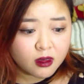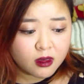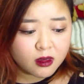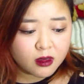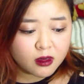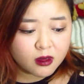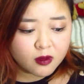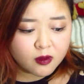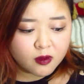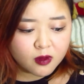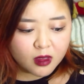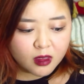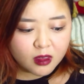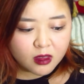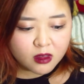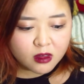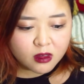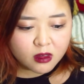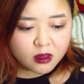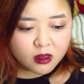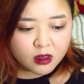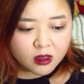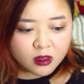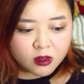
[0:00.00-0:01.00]
You know, like
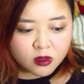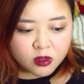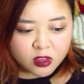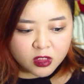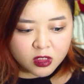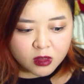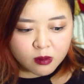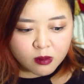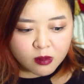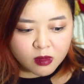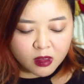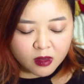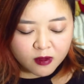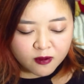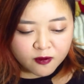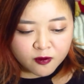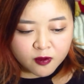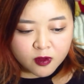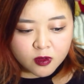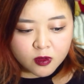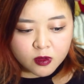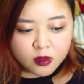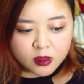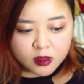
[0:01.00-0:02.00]
the gym.
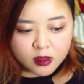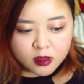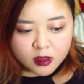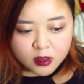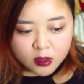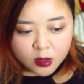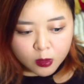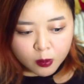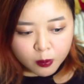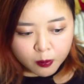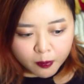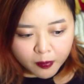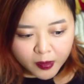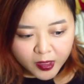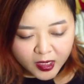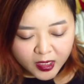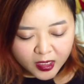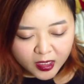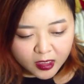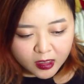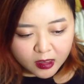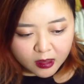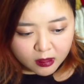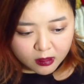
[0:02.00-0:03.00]
if you're still
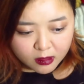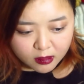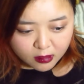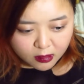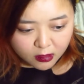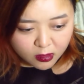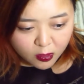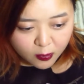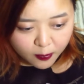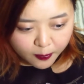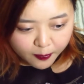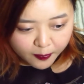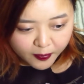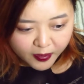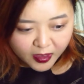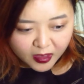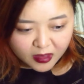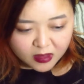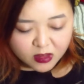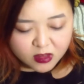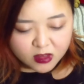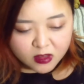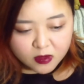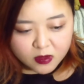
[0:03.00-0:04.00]
biting your
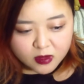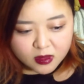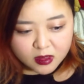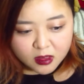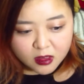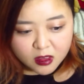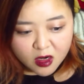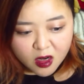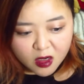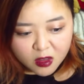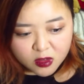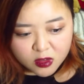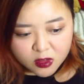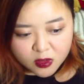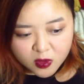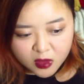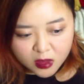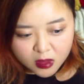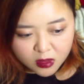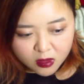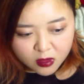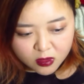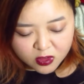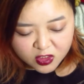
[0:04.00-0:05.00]
pencils and not
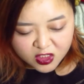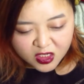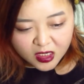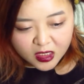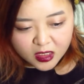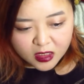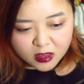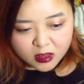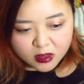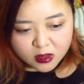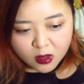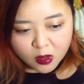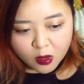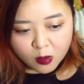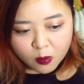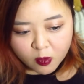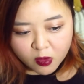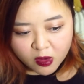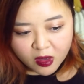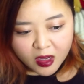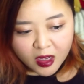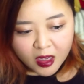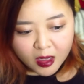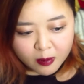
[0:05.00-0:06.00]
doing your Chinese
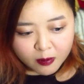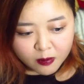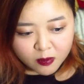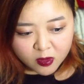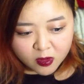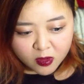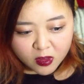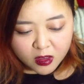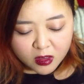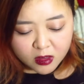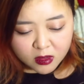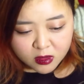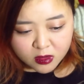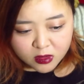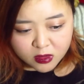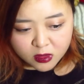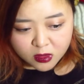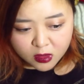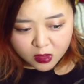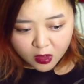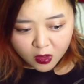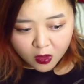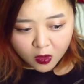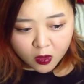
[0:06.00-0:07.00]
homework, I'm going to
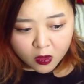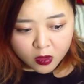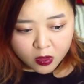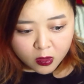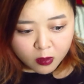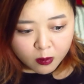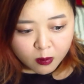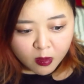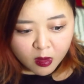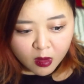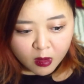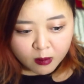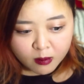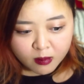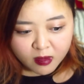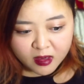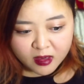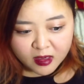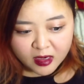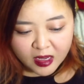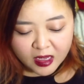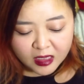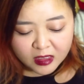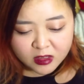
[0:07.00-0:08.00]
call your mom
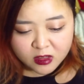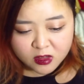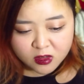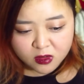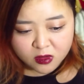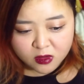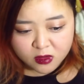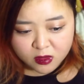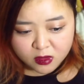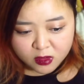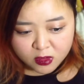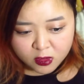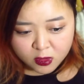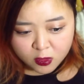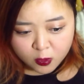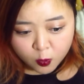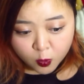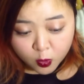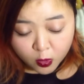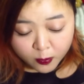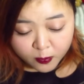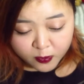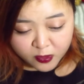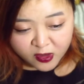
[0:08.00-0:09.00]
and ask her to
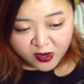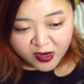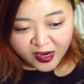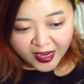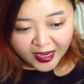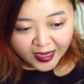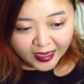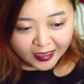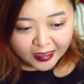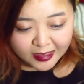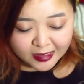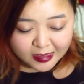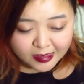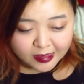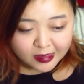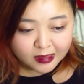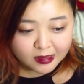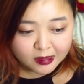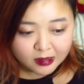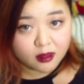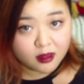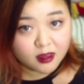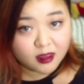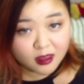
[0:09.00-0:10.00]
whoop your
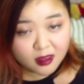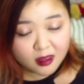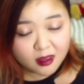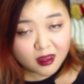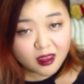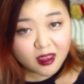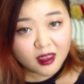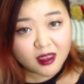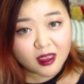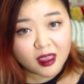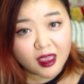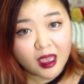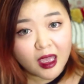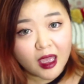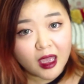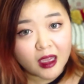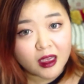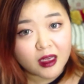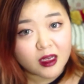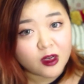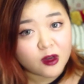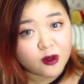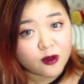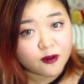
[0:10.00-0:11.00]
ass that that
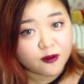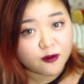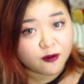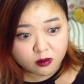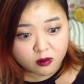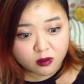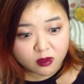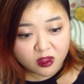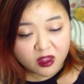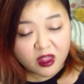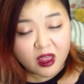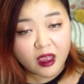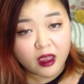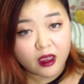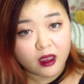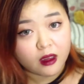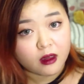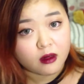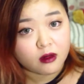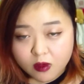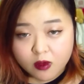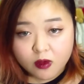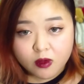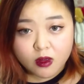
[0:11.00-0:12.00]
kind of thing.
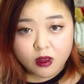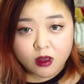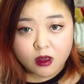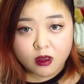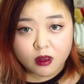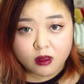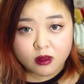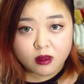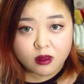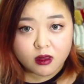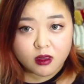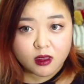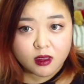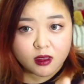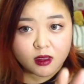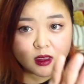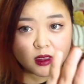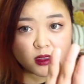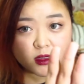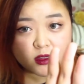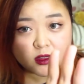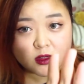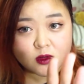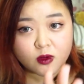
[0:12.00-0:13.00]
Okay,
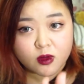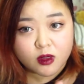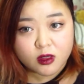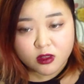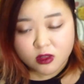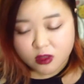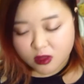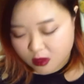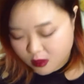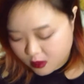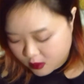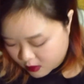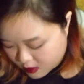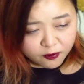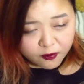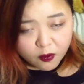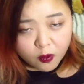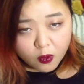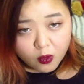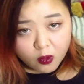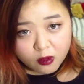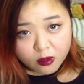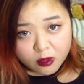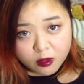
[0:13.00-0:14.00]
next question.
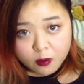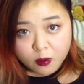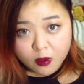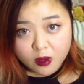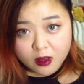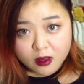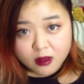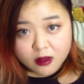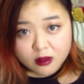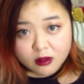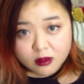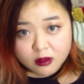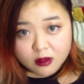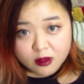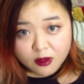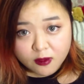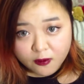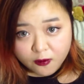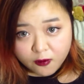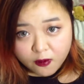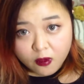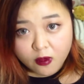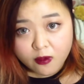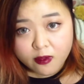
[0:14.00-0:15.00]
Fourth one, the
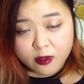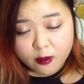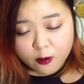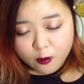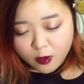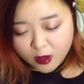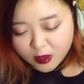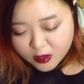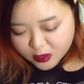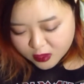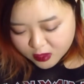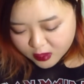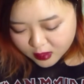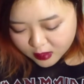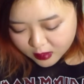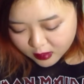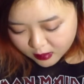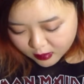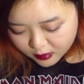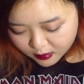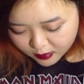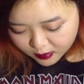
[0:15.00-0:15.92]
fourth question.